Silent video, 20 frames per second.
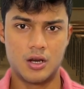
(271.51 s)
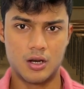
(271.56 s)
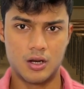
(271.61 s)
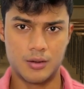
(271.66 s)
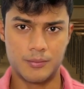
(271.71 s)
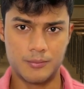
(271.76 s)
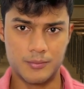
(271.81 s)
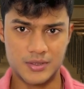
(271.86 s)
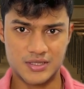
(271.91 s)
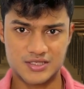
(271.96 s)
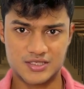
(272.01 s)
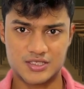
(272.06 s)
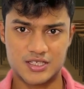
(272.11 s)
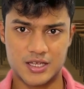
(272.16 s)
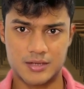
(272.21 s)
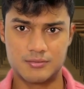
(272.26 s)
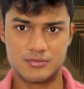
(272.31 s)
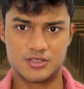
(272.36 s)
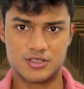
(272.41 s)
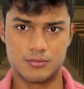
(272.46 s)
a
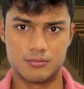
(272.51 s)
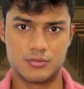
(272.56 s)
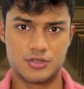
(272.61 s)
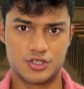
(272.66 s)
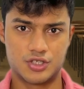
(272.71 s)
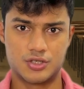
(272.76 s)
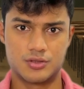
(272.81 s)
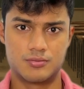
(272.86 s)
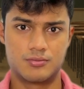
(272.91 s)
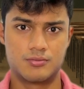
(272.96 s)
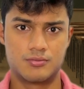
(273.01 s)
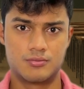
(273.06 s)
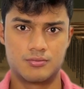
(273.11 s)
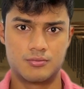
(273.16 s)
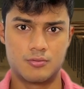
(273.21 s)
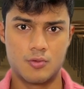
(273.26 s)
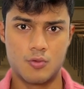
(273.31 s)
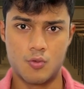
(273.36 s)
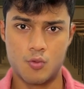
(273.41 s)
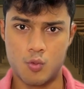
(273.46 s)
mistimed submission
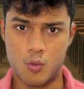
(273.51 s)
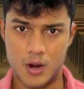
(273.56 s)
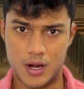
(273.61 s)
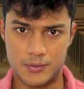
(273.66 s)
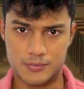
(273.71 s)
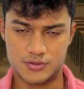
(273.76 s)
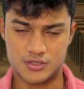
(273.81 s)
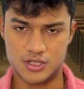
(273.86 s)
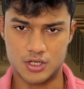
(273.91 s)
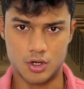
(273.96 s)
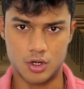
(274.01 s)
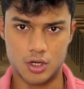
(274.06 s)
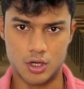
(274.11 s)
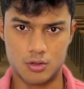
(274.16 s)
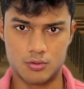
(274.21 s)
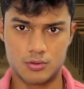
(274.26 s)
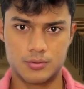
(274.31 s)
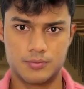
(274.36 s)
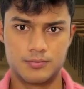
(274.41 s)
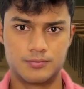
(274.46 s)
wipes it all
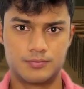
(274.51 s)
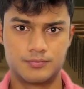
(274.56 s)
out.